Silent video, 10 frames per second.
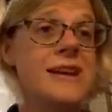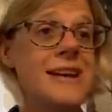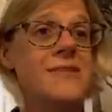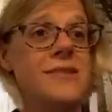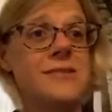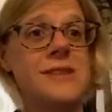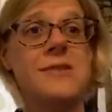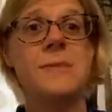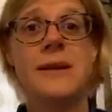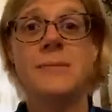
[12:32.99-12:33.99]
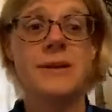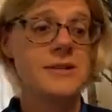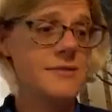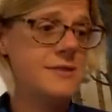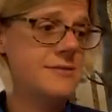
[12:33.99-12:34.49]
again, granted, peanut
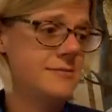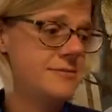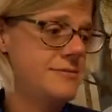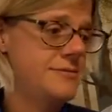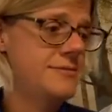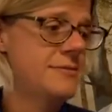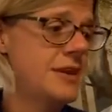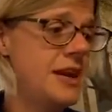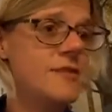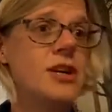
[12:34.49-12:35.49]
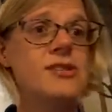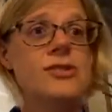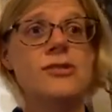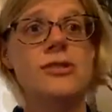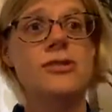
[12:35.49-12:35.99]
butter is, even
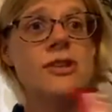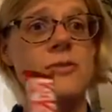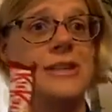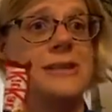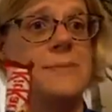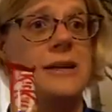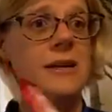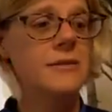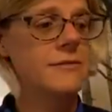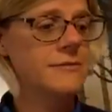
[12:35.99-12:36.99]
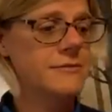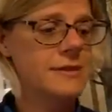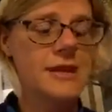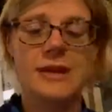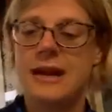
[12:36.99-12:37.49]
that's 222 for one of these peanut
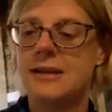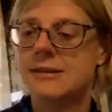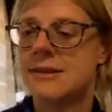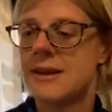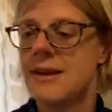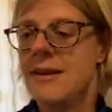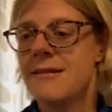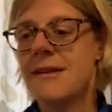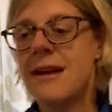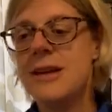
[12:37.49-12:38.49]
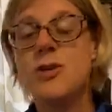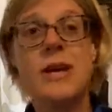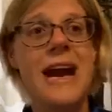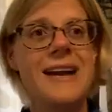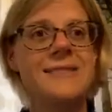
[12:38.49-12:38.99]
Kit Kats, right?
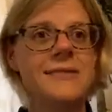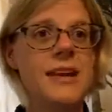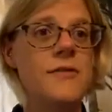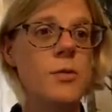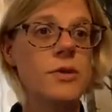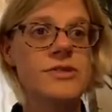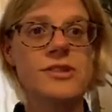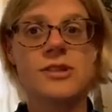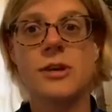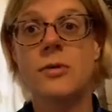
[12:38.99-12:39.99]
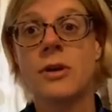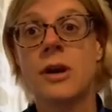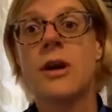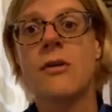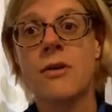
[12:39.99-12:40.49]
You can, if you wanted to,
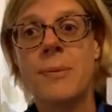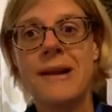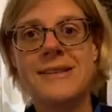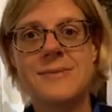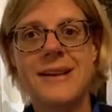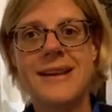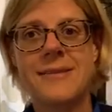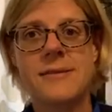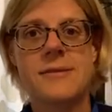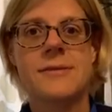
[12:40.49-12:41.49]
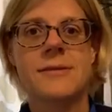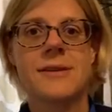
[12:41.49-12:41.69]
replace with...